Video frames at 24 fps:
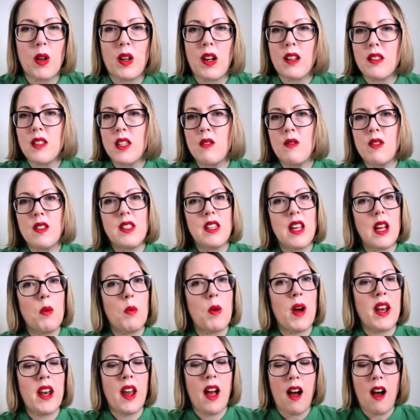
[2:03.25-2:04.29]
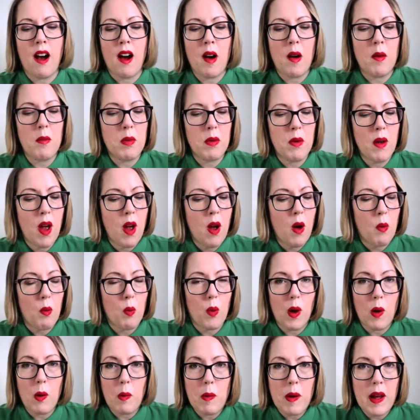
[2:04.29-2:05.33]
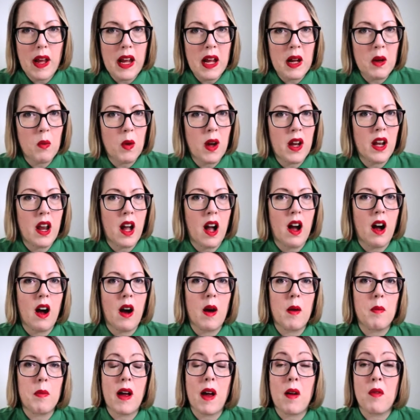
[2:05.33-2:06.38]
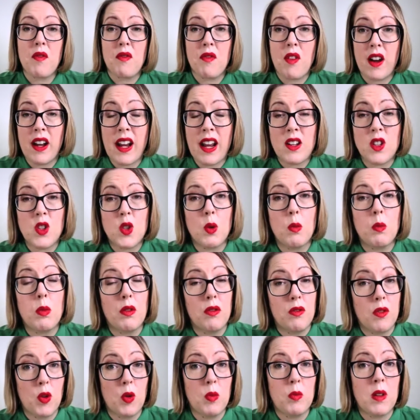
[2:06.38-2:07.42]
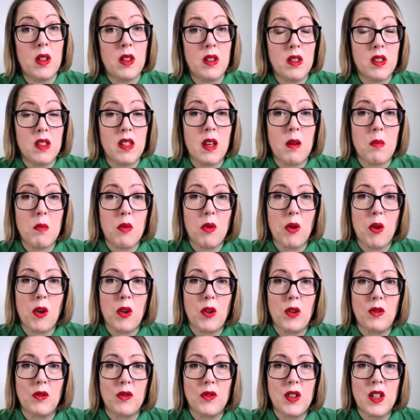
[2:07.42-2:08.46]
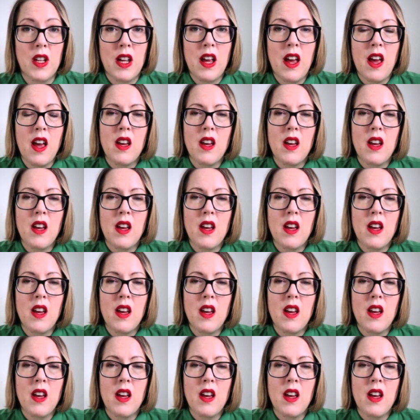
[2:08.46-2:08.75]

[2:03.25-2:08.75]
Productivity went up, well-being went up, and financial performance improved.